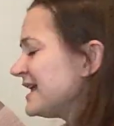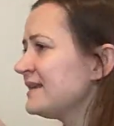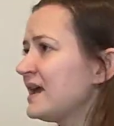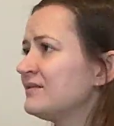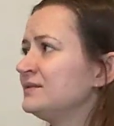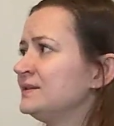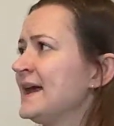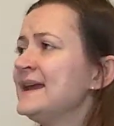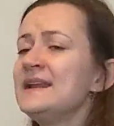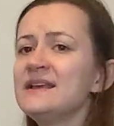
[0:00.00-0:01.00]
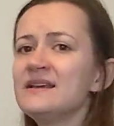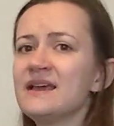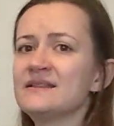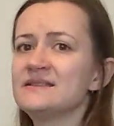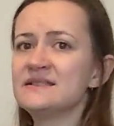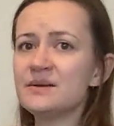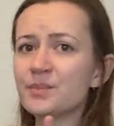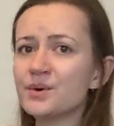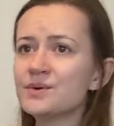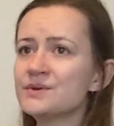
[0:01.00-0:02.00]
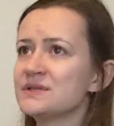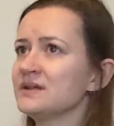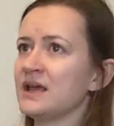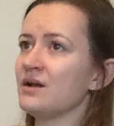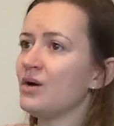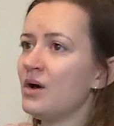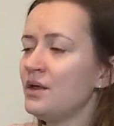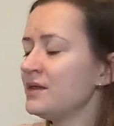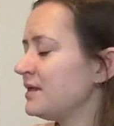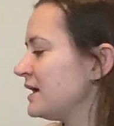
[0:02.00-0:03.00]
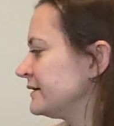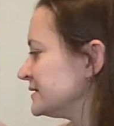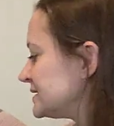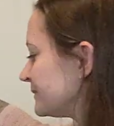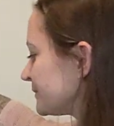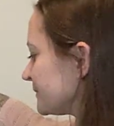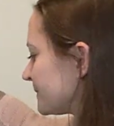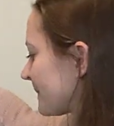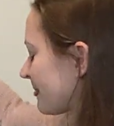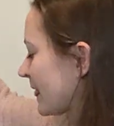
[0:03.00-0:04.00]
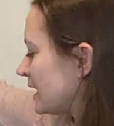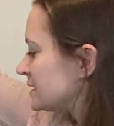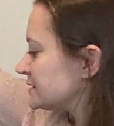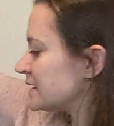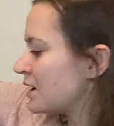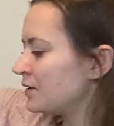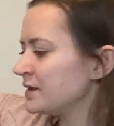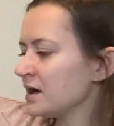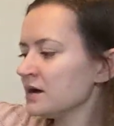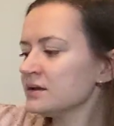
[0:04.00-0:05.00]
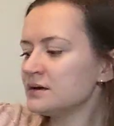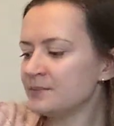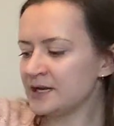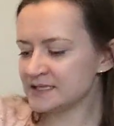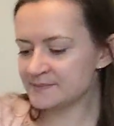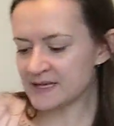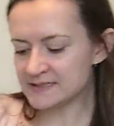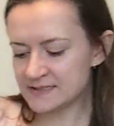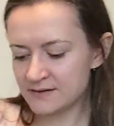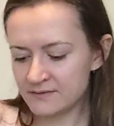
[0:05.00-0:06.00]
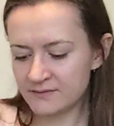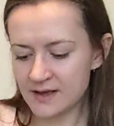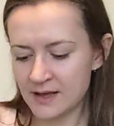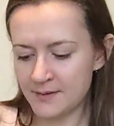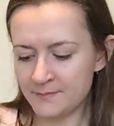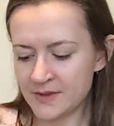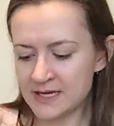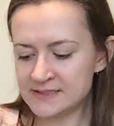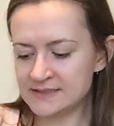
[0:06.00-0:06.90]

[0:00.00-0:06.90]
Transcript: and they have lining and zippers and like all the things. So they are a little bit expensive. I